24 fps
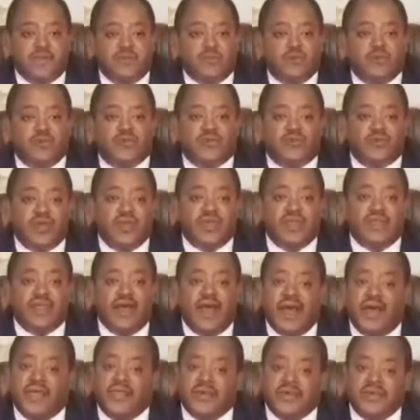to treat
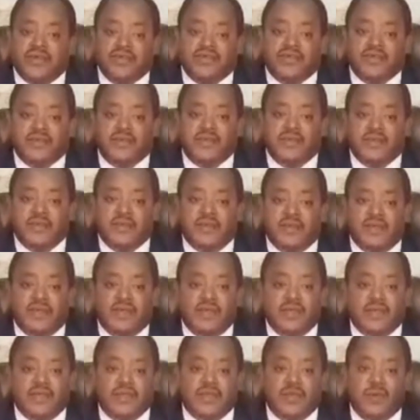others
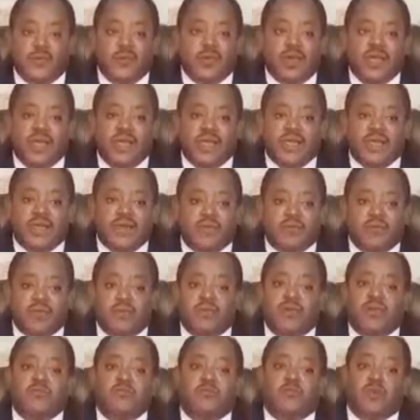the way we
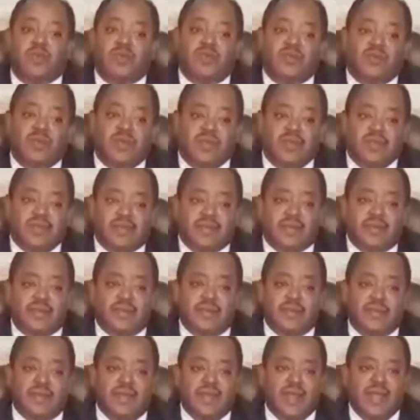want to be treated
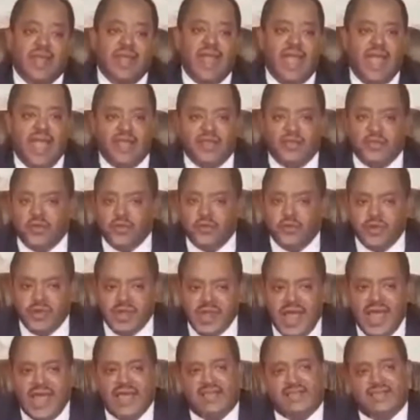and
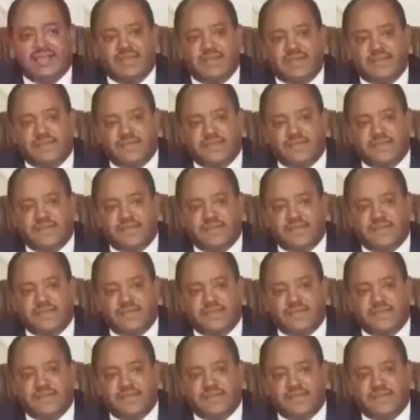unite